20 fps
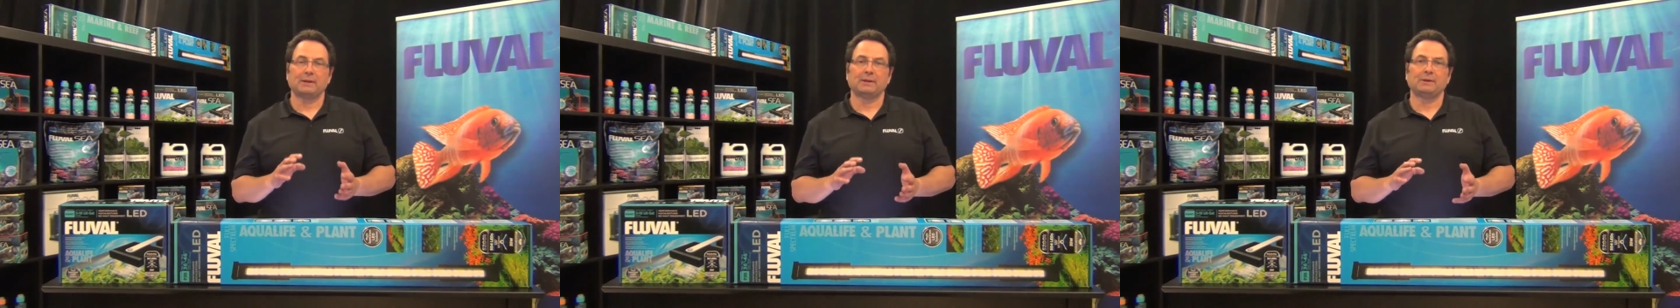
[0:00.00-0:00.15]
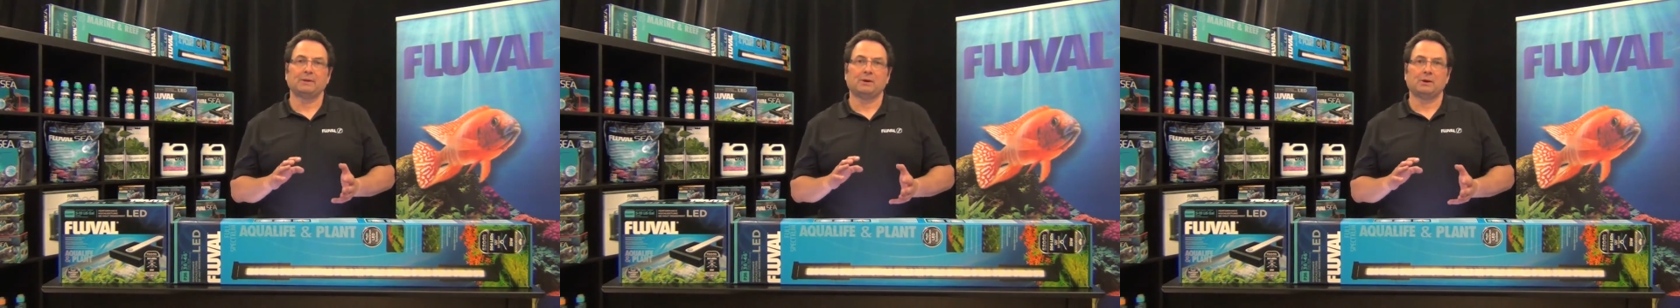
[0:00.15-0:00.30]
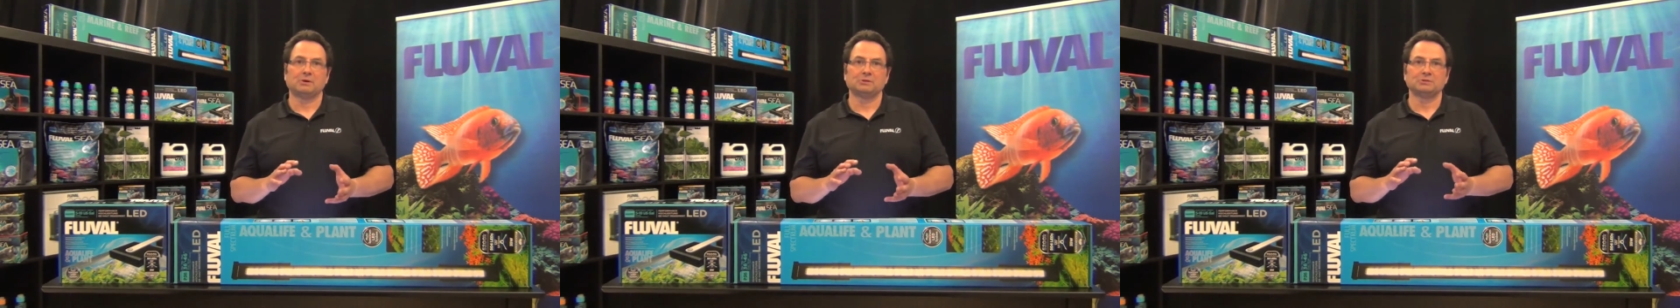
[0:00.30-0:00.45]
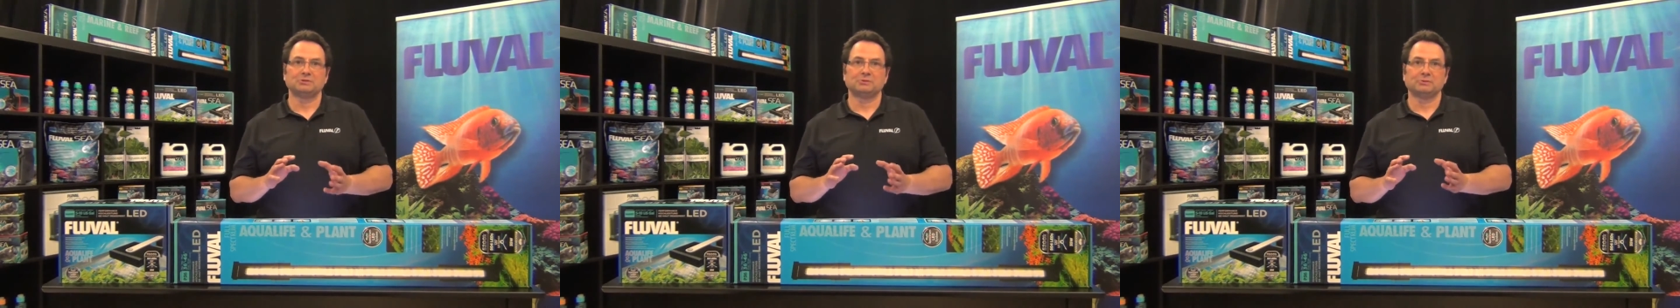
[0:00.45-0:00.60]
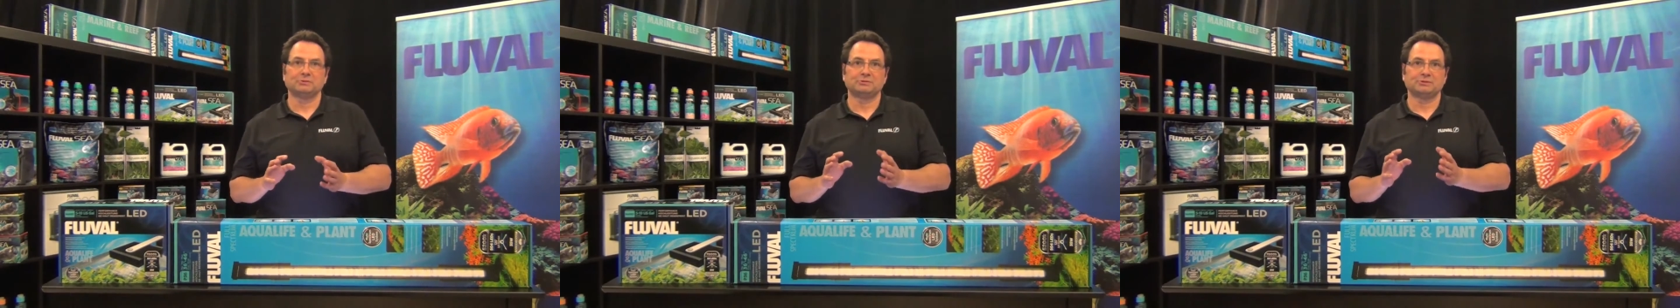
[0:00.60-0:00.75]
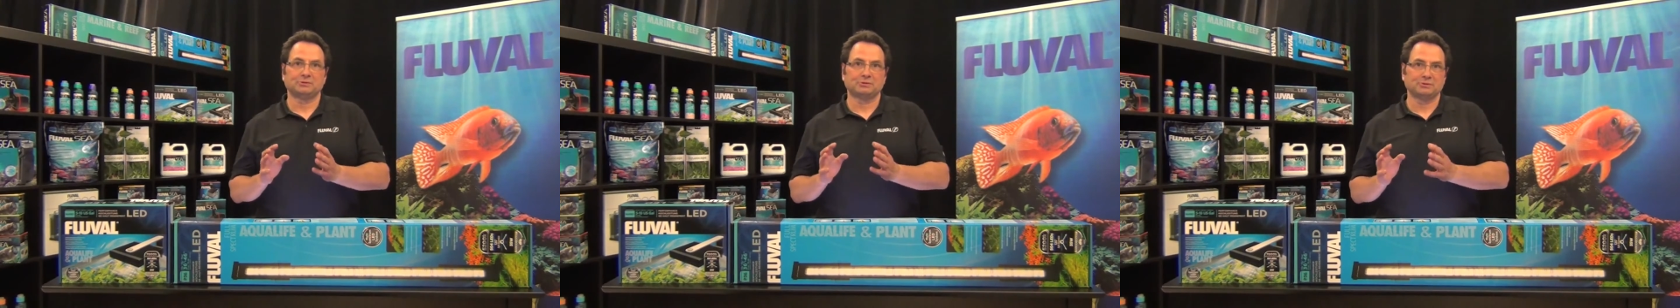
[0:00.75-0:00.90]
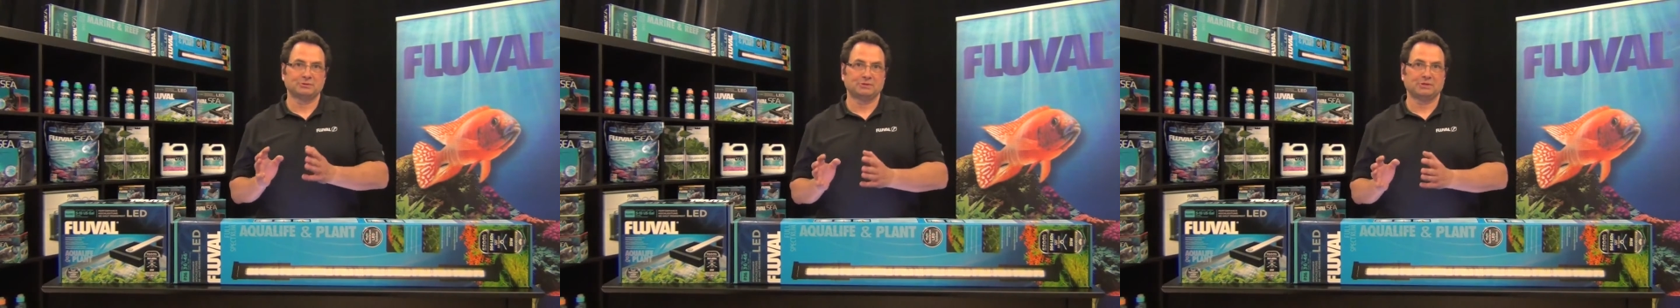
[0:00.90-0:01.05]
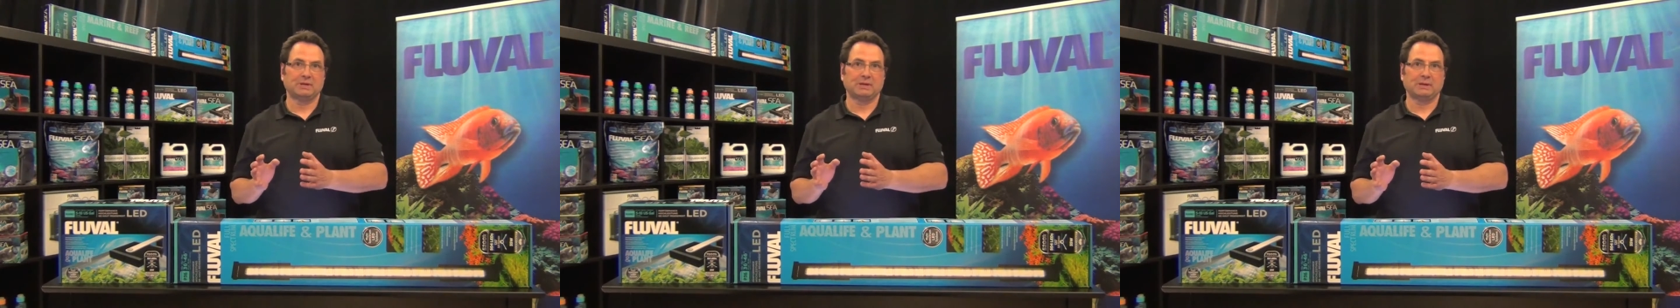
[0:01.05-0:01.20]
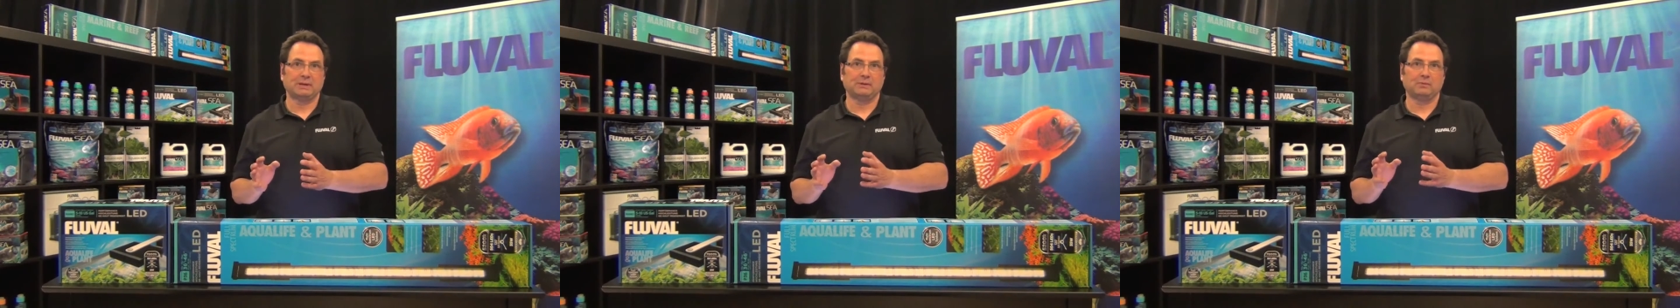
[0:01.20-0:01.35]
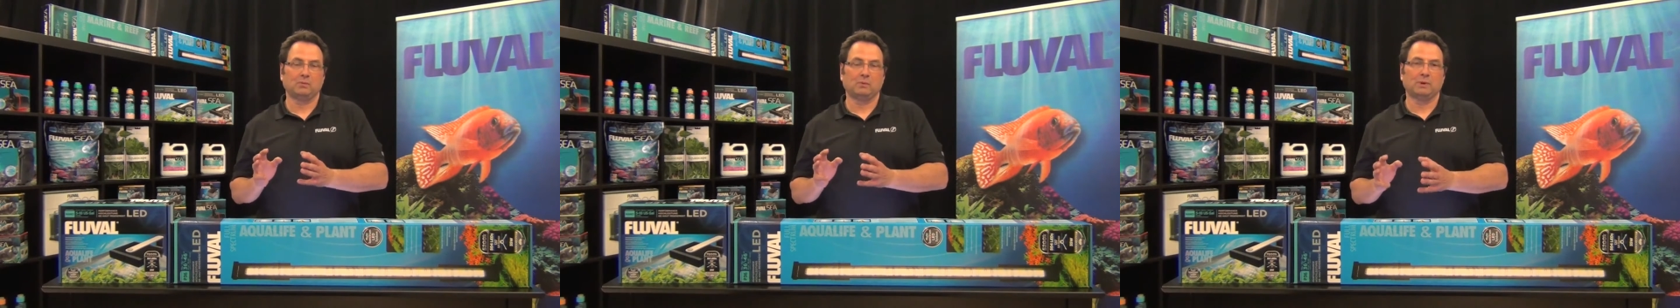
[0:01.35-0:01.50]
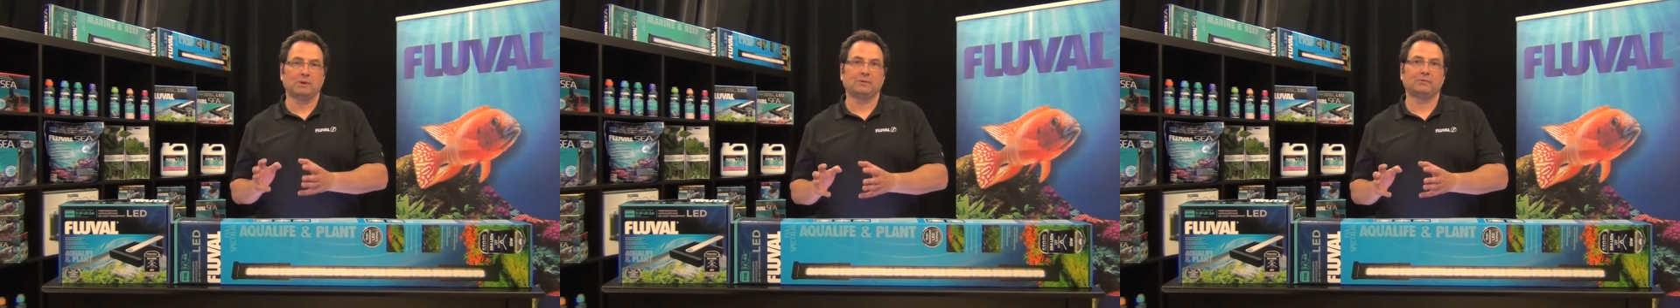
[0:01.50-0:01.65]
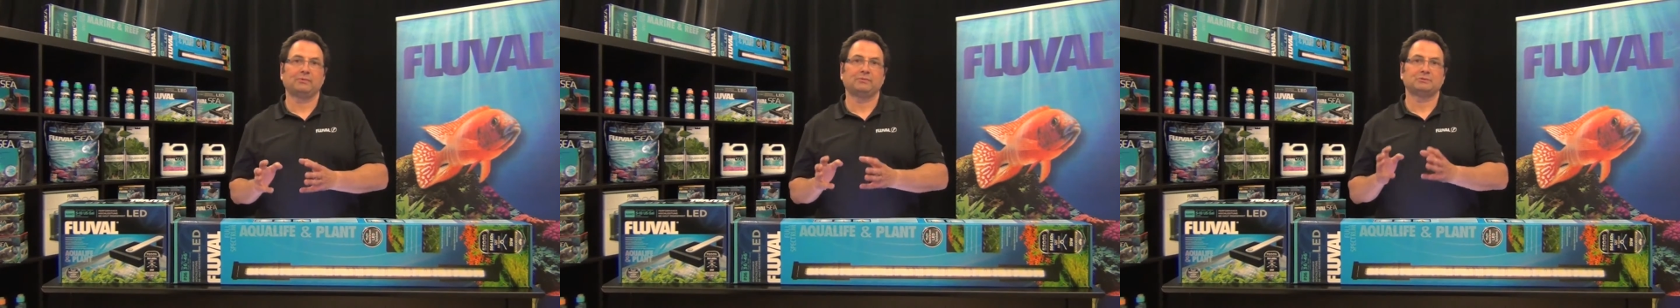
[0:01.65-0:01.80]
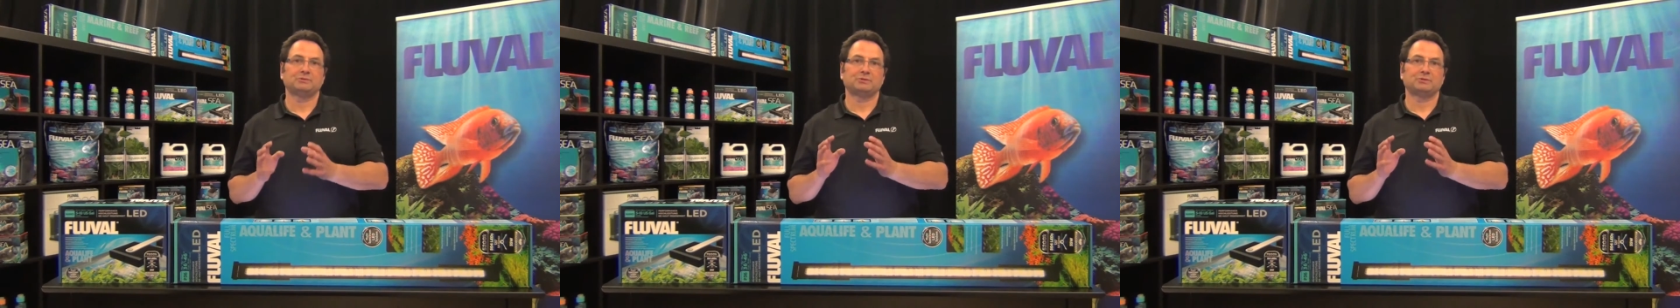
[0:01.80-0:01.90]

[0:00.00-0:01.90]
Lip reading: and also associated with